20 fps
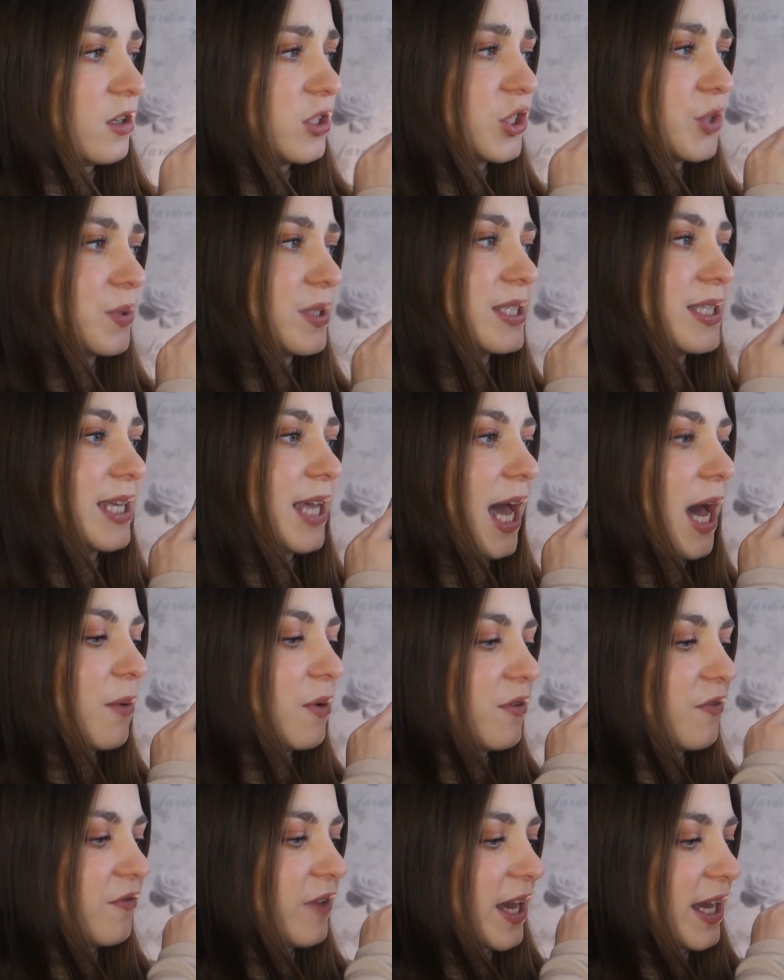So we'll see
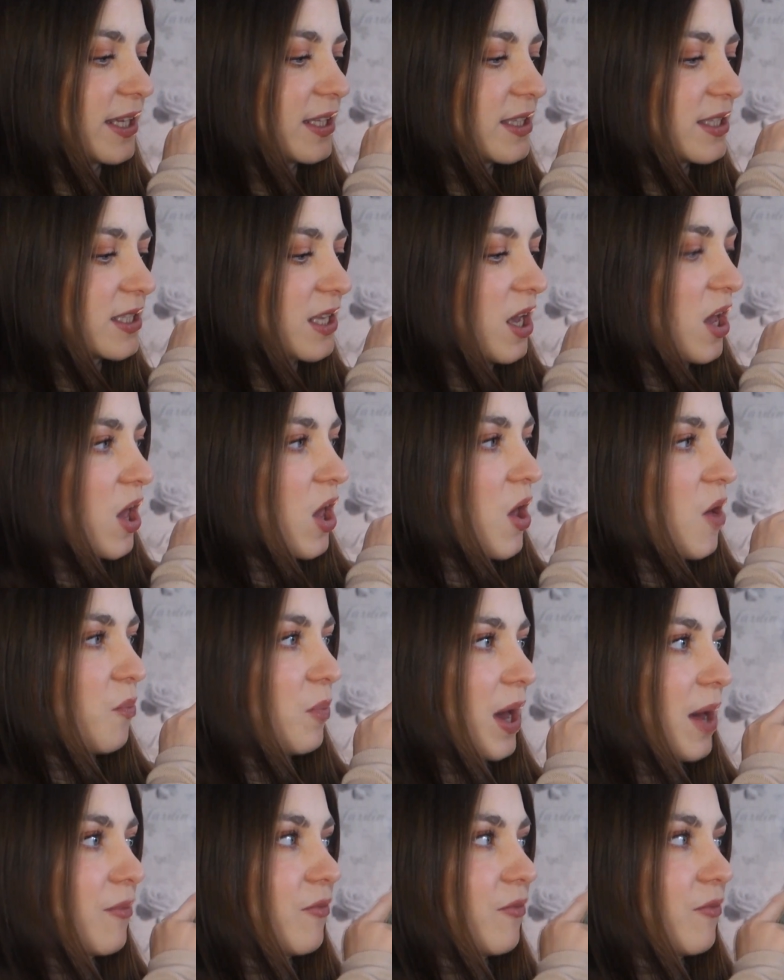how it fits. But